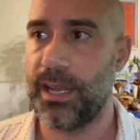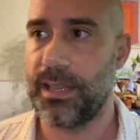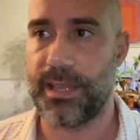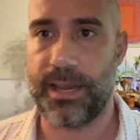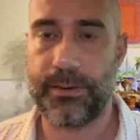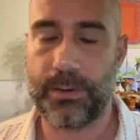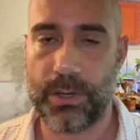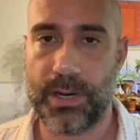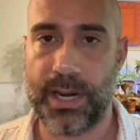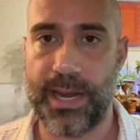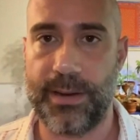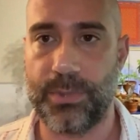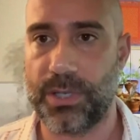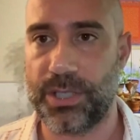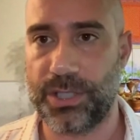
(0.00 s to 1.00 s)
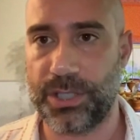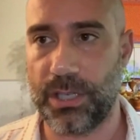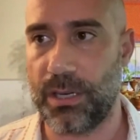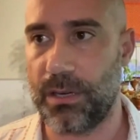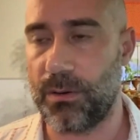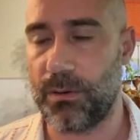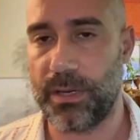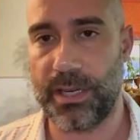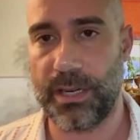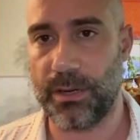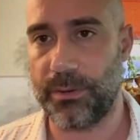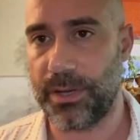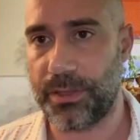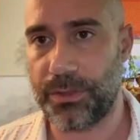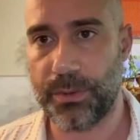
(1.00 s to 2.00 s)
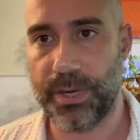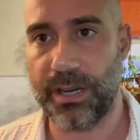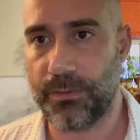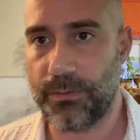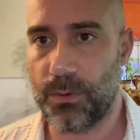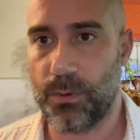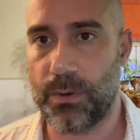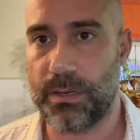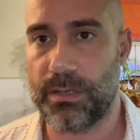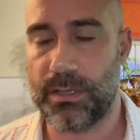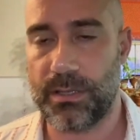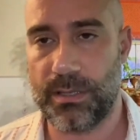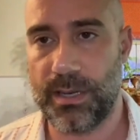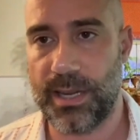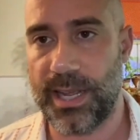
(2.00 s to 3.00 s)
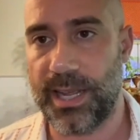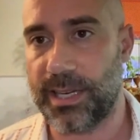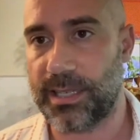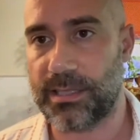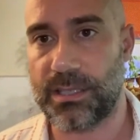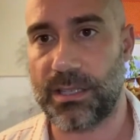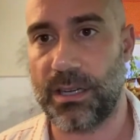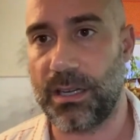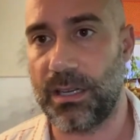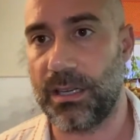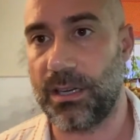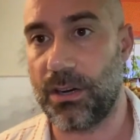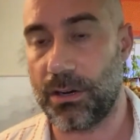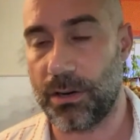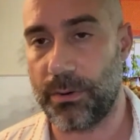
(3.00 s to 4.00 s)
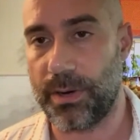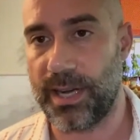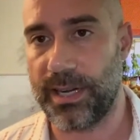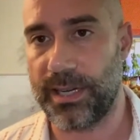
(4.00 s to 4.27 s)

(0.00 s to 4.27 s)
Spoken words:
they were able to show, a 3 or 4x ROI.